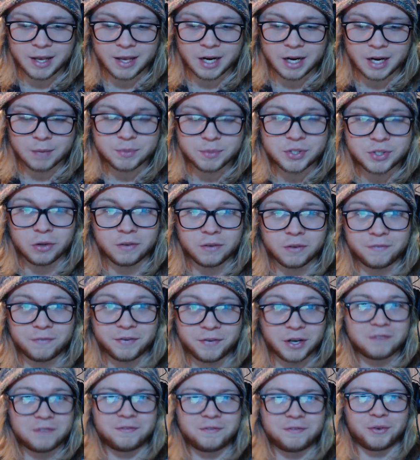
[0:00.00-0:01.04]
and I'm still
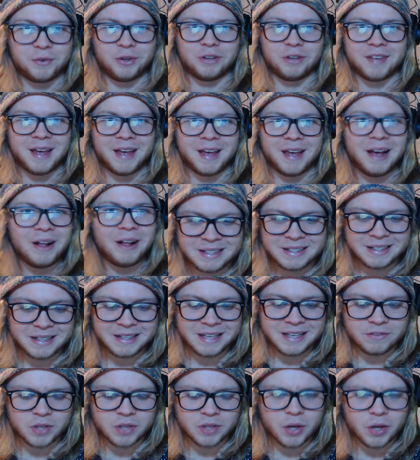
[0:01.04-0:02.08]
fearful of hell,
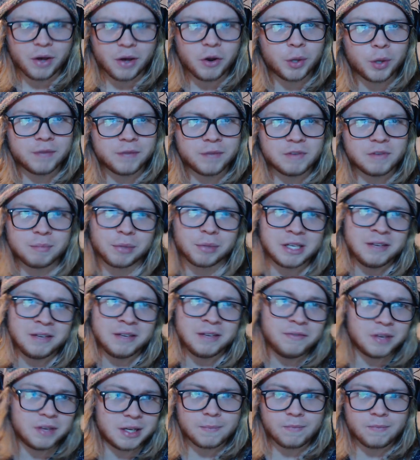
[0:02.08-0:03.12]
even though I don't even
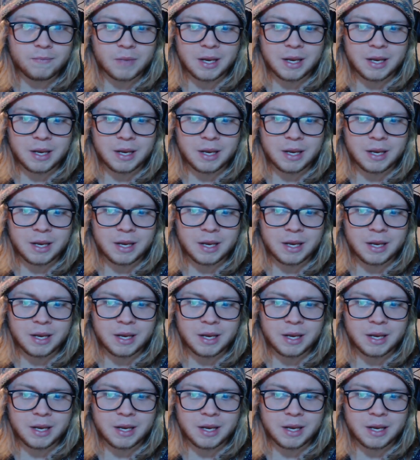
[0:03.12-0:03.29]
believe in it.